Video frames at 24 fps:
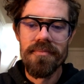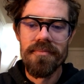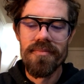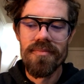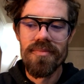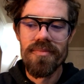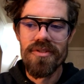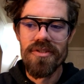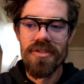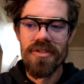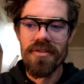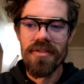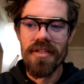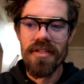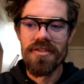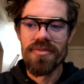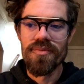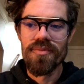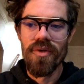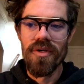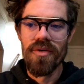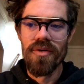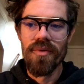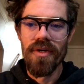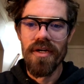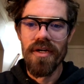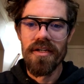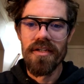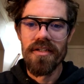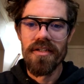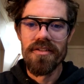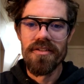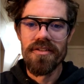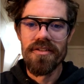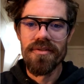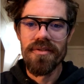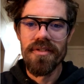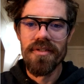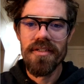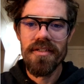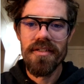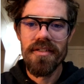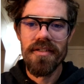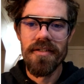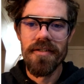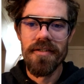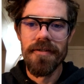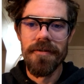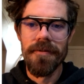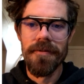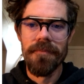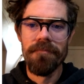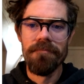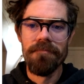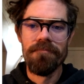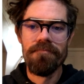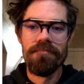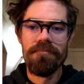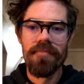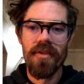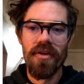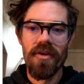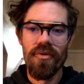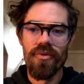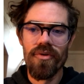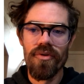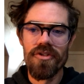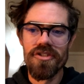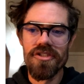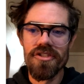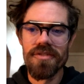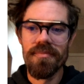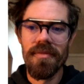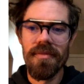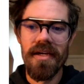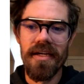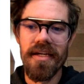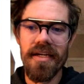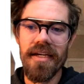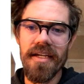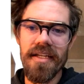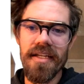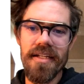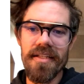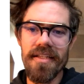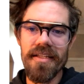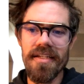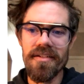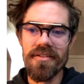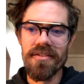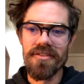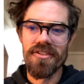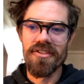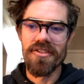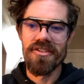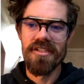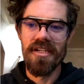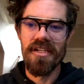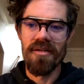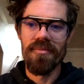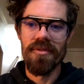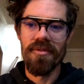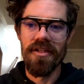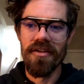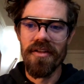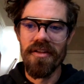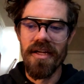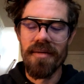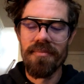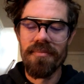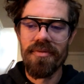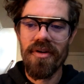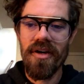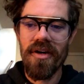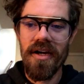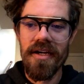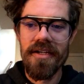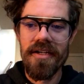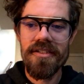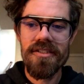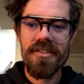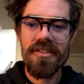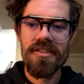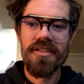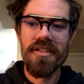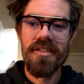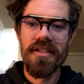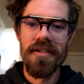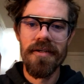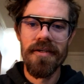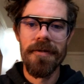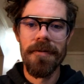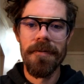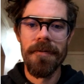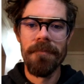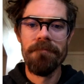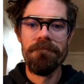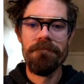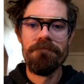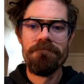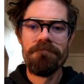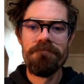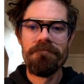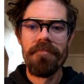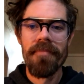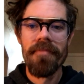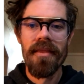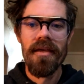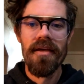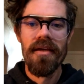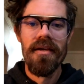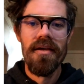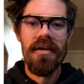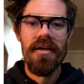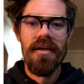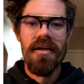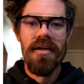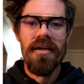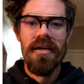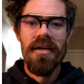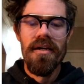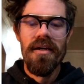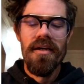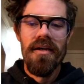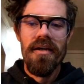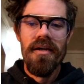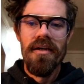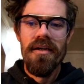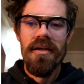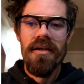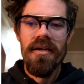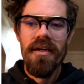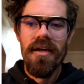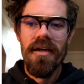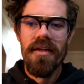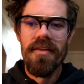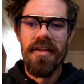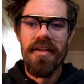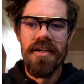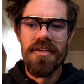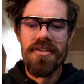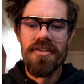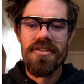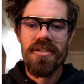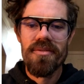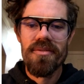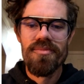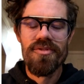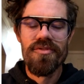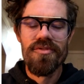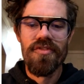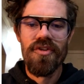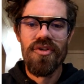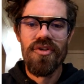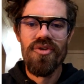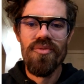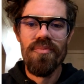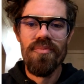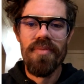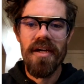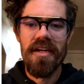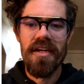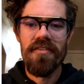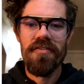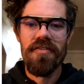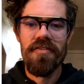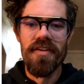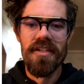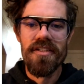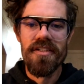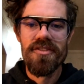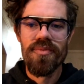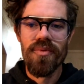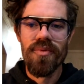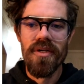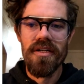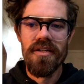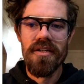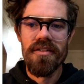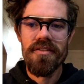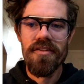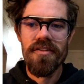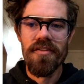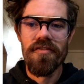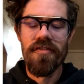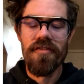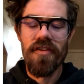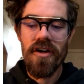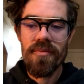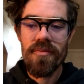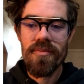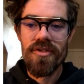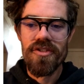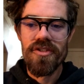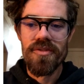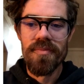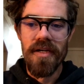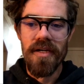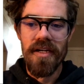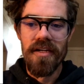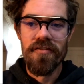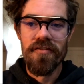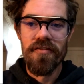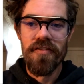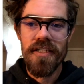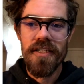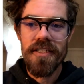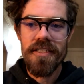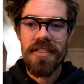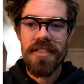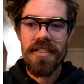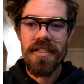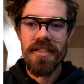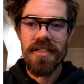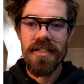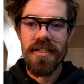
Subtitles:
So that's one way it could do it, or just making it illegal to sell below that price. And then in terms of who benefits, well, the farmers benefit.